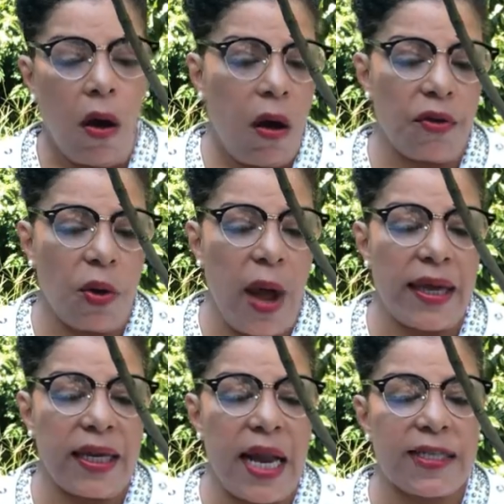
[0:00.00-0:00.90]
Although I
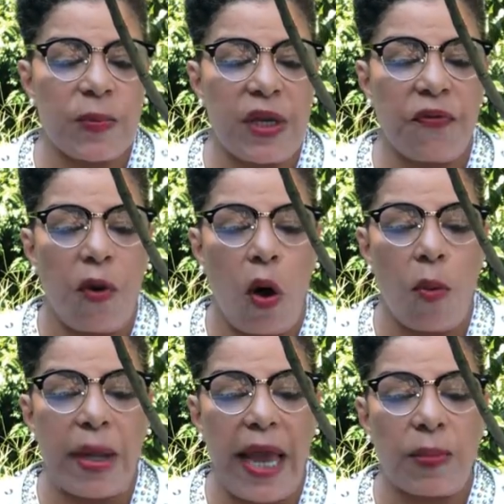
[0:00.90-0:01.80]
cannot speak for all
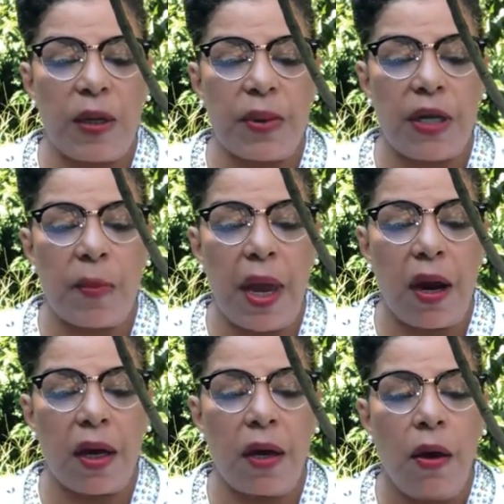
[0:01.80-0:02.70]
Black people in
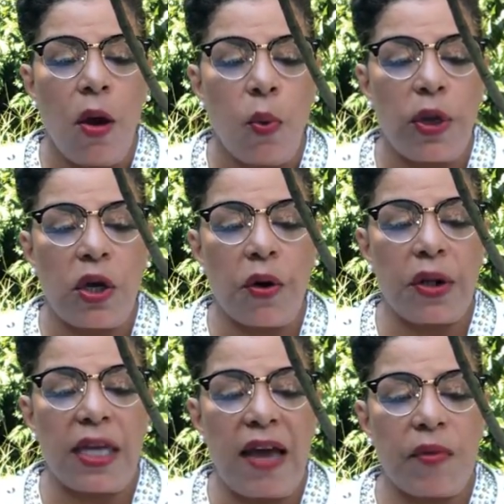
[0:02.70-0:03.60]
America, we
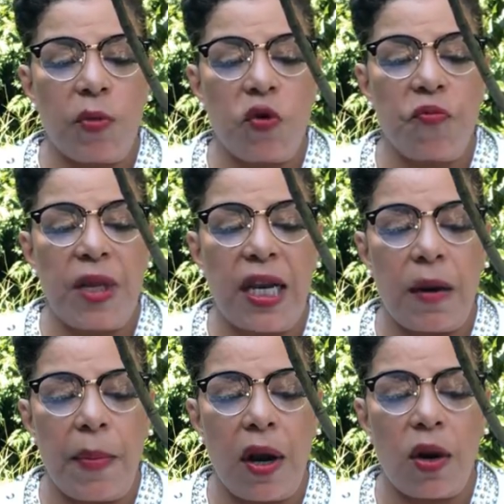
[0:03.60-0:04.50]
currently have a movement in
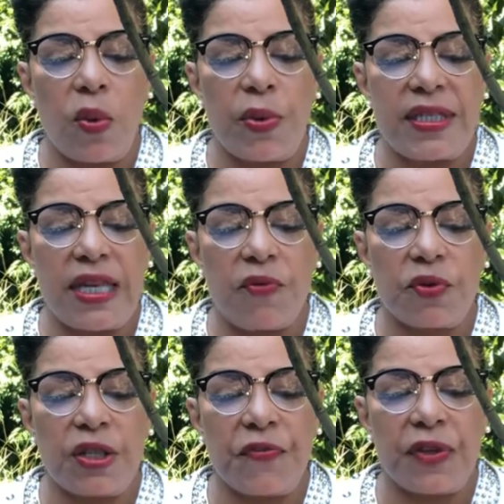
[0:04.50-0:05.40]
America with
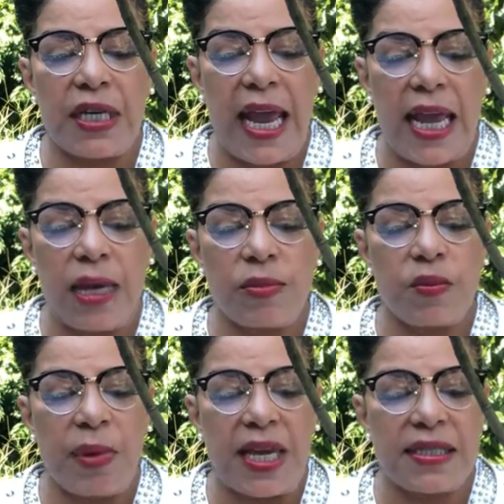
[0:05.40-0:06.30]
several different names,
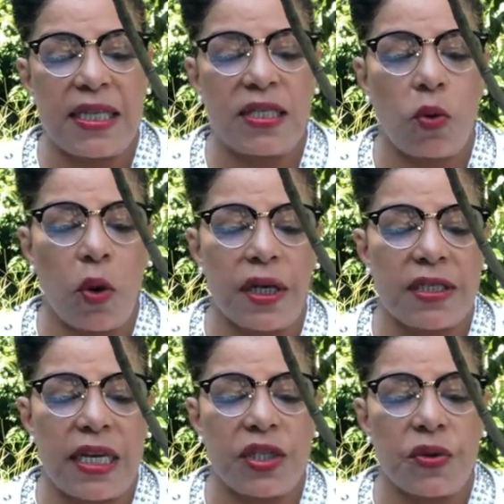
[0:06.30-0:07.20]
bases,
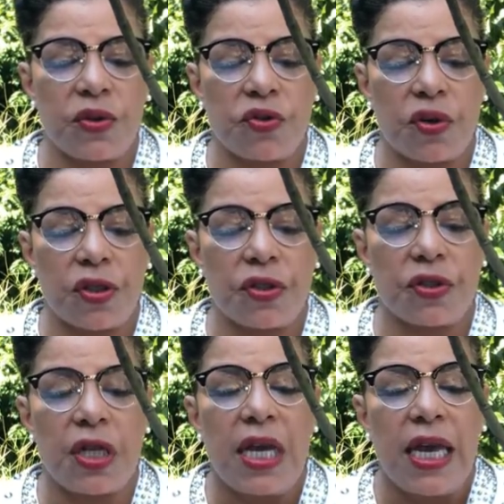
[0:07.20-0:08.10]
organizational
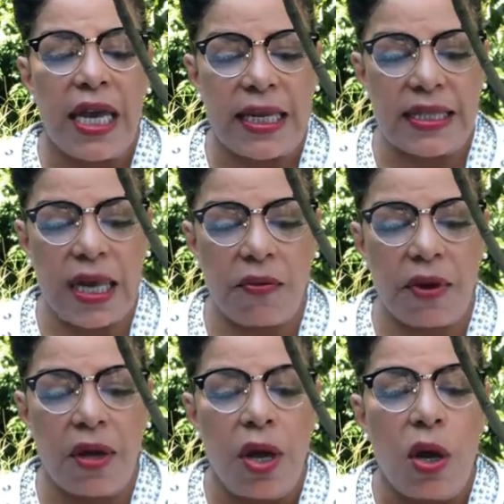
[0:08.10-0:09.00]
structures, etc.
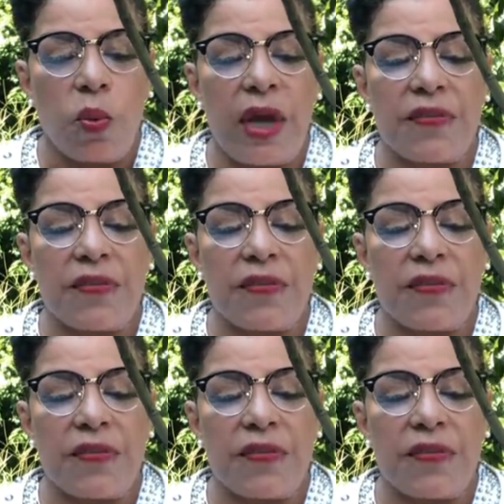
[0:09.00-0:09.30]
We have